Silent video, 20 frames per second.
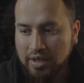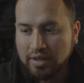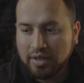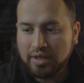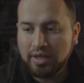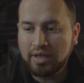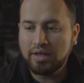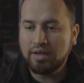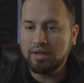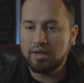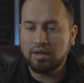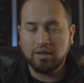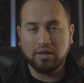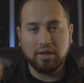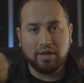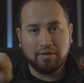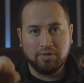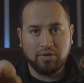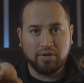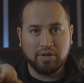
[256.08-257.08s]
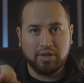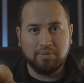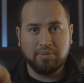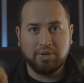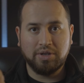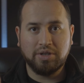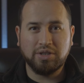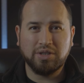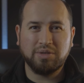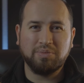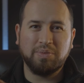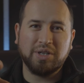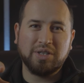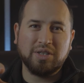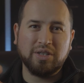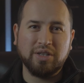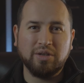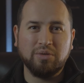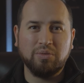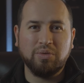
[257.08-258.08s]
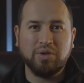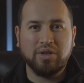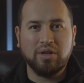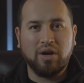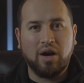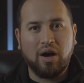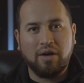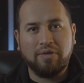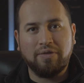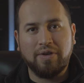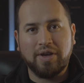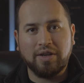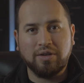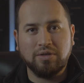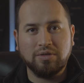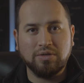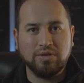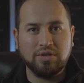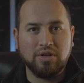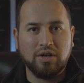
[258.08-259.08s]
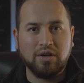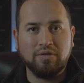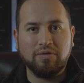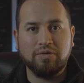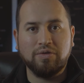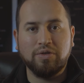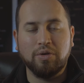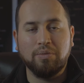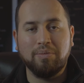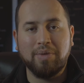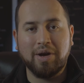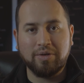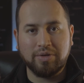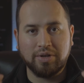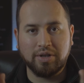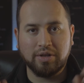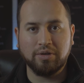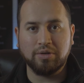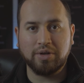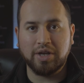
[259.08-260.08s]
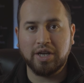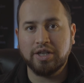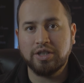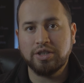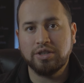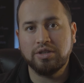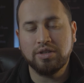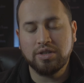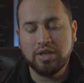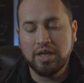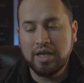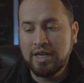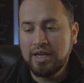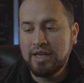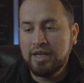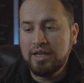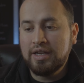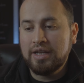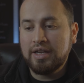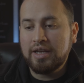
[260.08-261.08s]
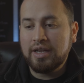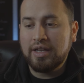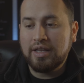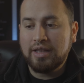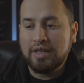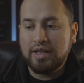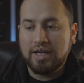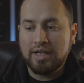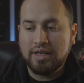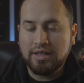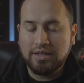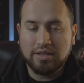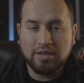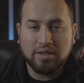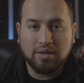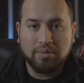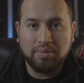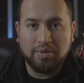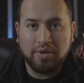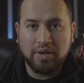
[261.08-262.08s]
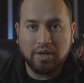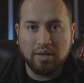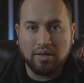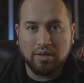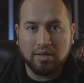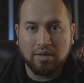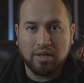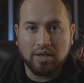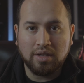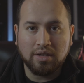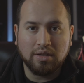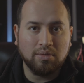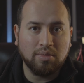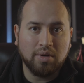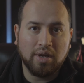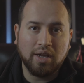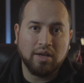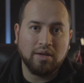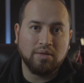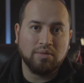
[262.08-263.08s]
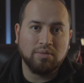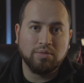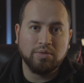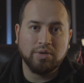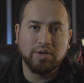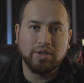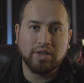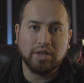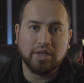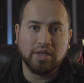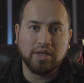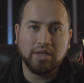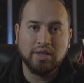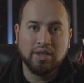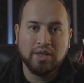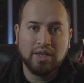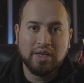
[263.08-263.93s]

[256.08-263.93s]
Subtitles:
get a level image, especially with the off angles of your mounting locations, and that is something that you can't really